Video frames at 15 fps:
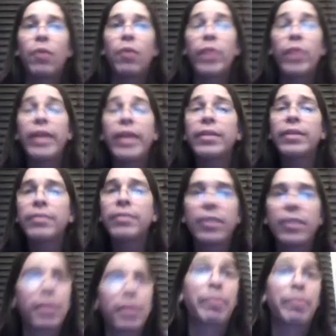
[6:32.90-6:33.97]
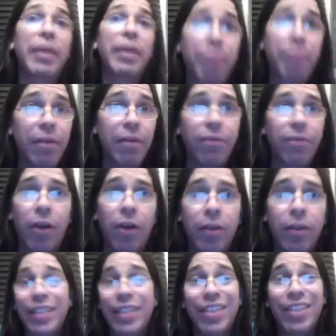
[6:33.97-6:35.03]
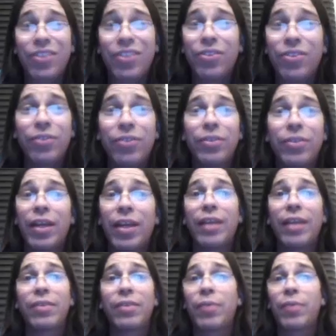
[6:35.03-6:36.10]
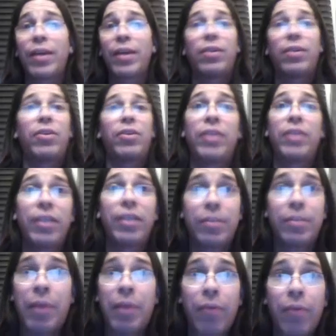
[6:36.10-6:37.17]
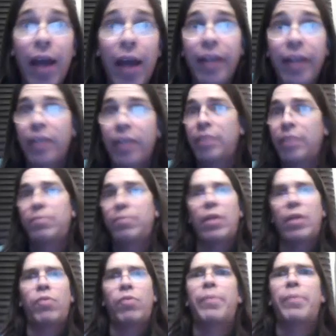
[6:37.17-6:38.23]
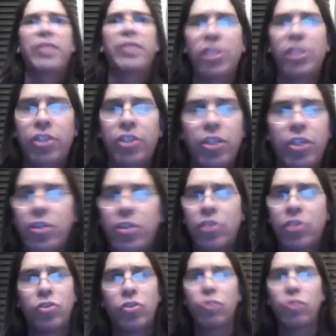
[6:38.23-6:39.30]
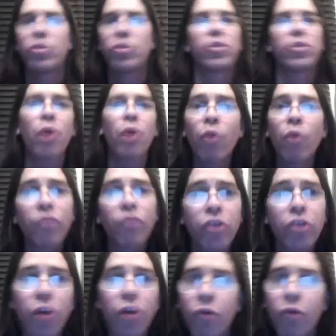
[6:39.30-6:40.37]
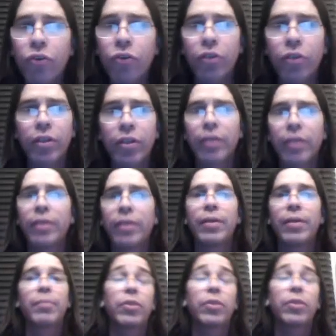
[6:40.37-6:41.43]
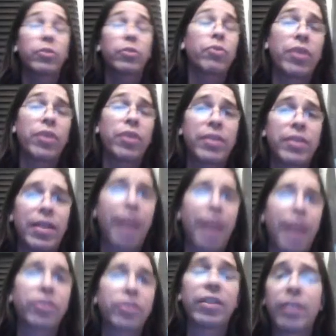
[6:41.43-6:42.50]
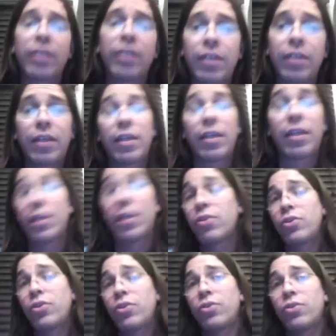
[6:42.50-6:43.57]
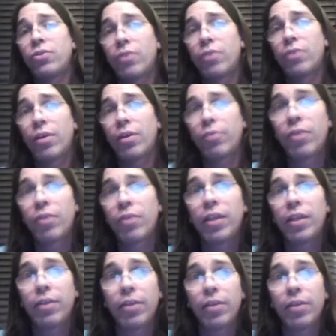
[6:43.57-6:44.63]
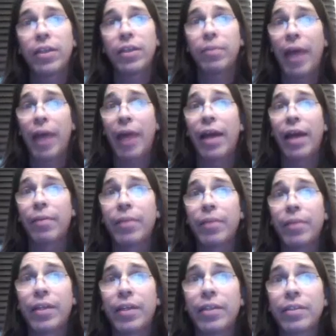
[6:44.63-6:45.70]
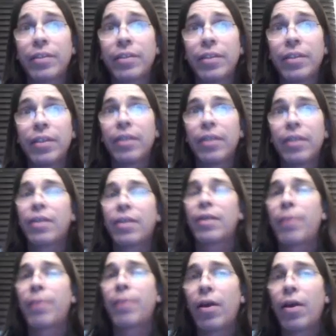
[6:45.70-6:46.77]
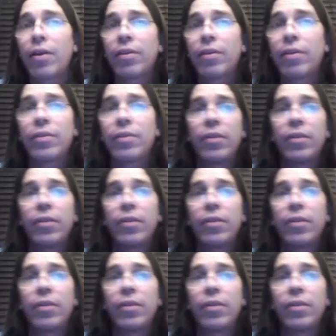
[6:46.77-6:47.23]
Written is a big pitfall. Teach you that the way to learning is by writing and by repetition, and do this over and over. But the truth is, it actually can hinder you really, really bad, because think about it.